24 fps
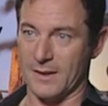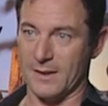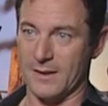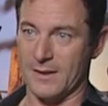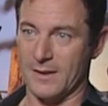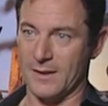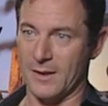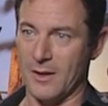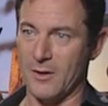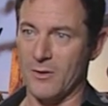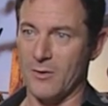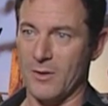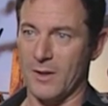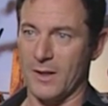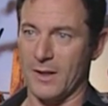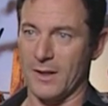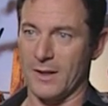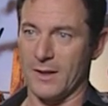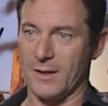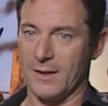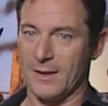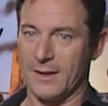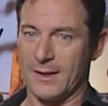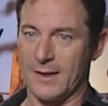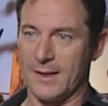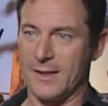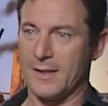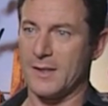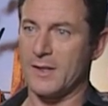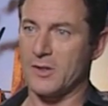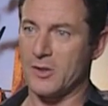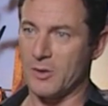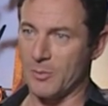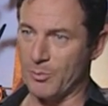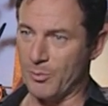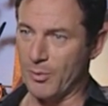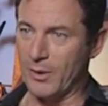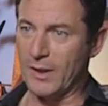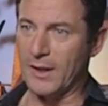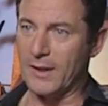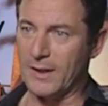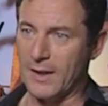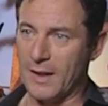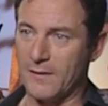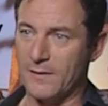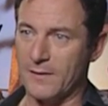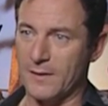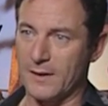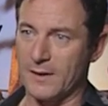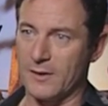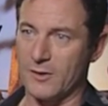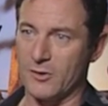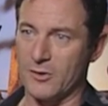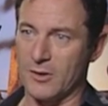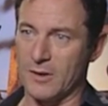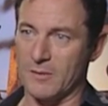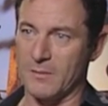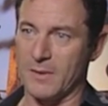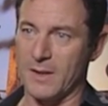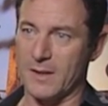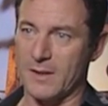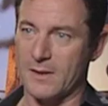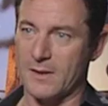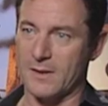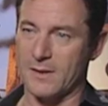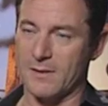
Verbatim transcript: He's so uh, he's such a brilliant athlete and gymnast.